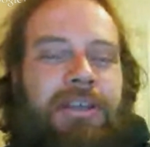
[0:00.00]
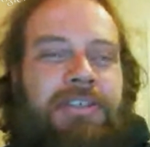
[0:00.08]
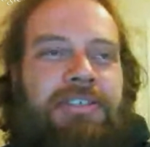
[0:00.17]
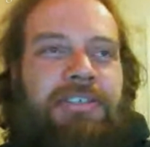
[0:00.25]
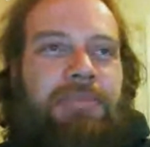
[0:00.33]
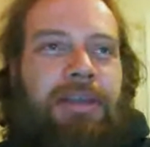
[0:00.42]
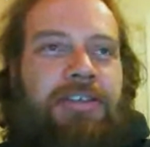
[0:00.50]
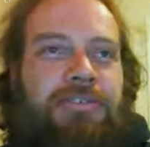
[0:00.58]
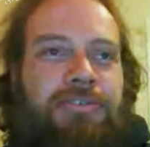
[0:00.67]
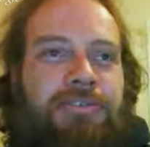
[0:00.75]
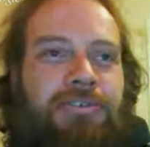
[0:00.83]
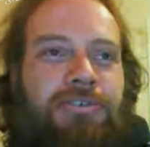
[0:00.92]
basically
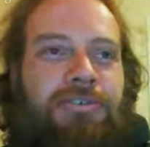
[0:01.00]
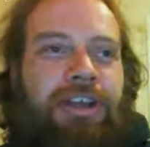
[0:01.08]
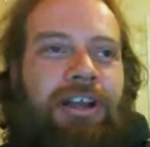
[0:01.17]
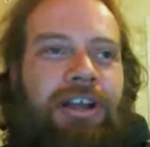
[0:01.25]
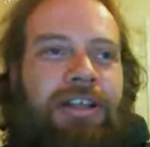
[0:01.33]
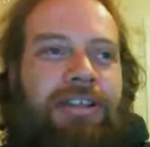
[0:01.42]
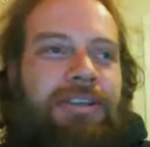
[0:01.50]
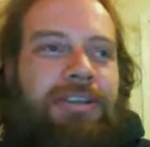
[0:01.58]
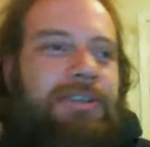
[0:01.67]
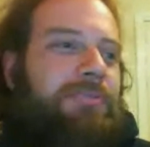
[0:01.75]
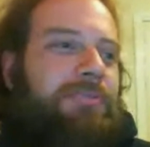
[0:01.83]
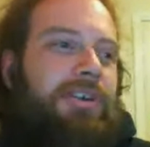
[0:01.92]
made a store called
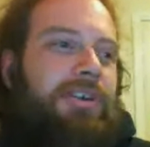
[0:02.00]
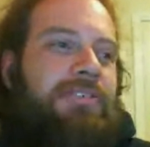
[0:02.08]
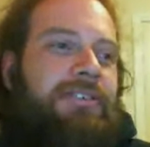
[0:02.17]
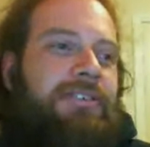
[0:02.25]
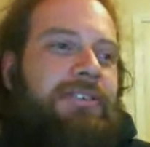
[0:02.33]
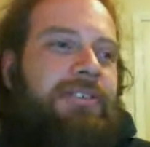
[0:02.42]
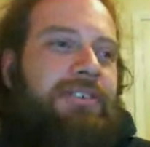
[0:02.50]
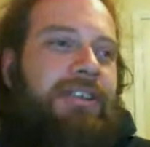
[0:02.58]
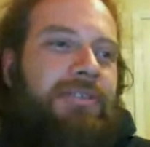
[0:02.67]
AliExpress, and